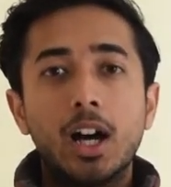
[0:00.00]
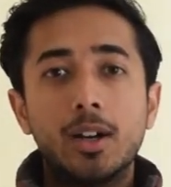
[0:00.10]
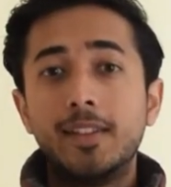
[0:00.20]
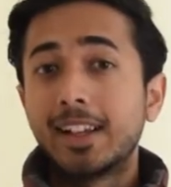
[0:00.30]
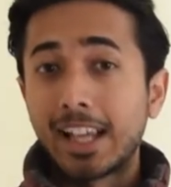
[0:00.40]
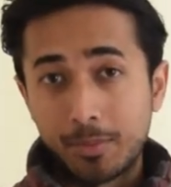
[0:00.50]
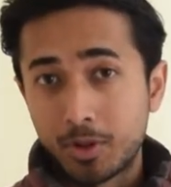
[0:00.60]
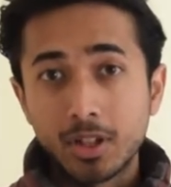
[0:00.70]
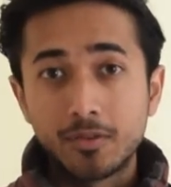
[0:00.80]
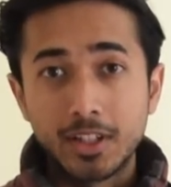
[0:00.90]
in the
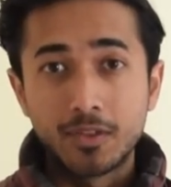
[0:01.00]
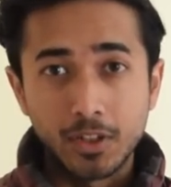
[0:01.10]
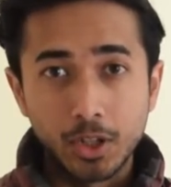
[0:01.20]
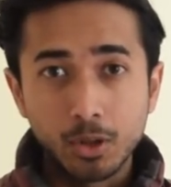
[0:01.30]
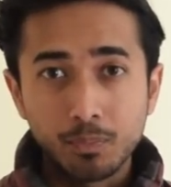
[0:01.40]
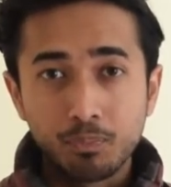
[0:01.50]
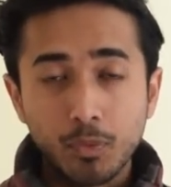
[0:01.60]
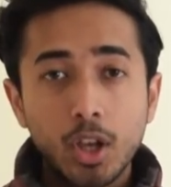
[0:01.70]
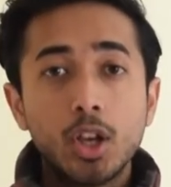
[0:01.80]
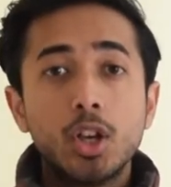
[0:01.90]
caption of this video.
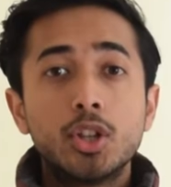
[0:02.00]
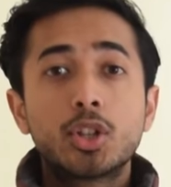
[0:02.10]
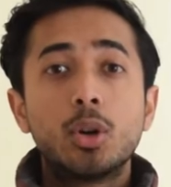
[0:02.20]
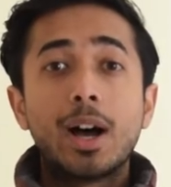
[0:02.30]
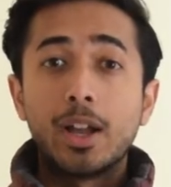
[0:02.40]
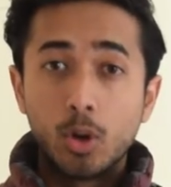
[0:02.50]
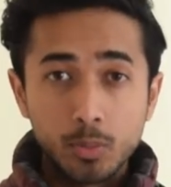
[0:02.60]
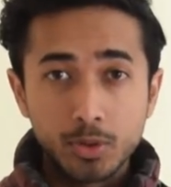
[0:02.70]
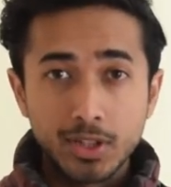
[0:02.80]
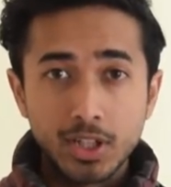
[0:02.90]
So I hope
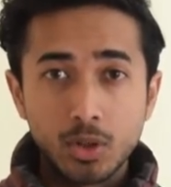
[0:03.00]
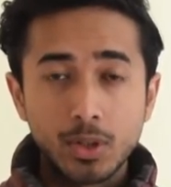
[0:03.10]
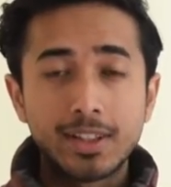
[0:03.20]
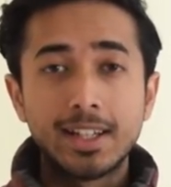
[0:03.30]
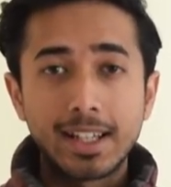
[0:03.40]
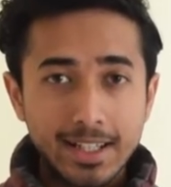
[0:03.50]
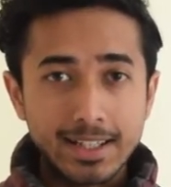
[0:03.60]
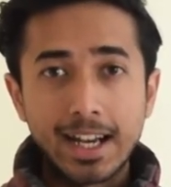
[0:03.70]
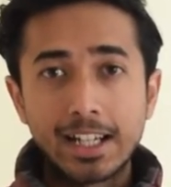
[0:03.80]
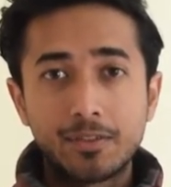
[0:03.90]
to see you in the next
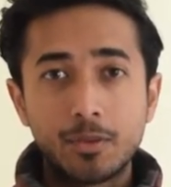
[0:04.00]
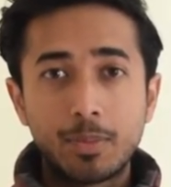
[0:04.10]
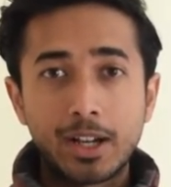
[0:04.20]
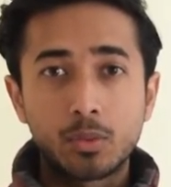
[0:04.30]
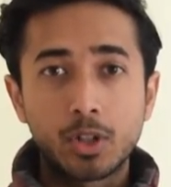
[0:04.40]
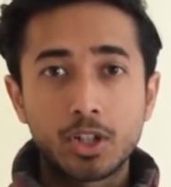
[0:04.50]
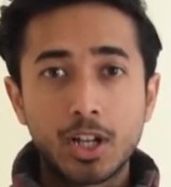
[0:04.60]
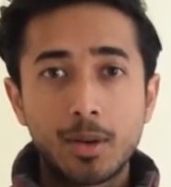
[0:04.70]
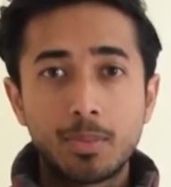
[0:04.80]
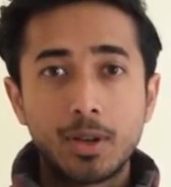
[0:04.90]
Narrative Impact
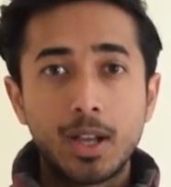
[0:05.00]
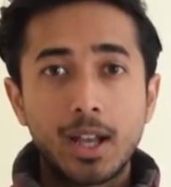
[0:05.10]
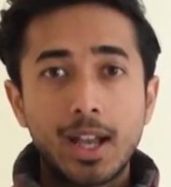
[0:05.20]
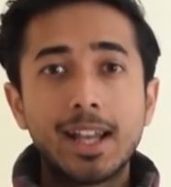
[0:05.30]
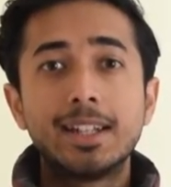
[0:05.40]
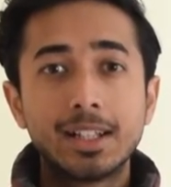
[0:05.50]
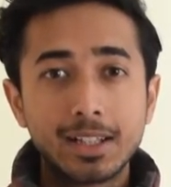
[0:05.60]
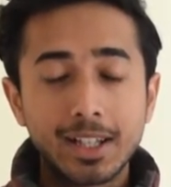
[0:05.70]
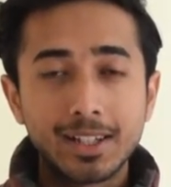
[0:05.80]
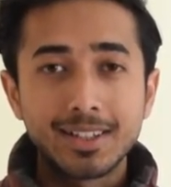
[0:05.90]
Workshop. Until
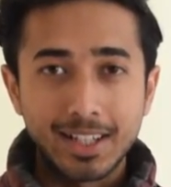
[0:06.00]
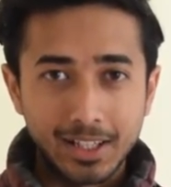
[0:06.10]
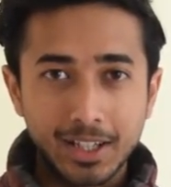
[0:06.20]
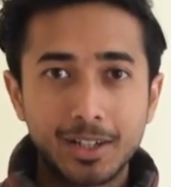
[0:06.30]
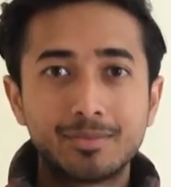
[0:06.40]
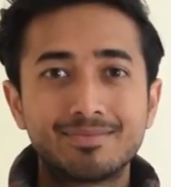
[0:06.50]
then, take care.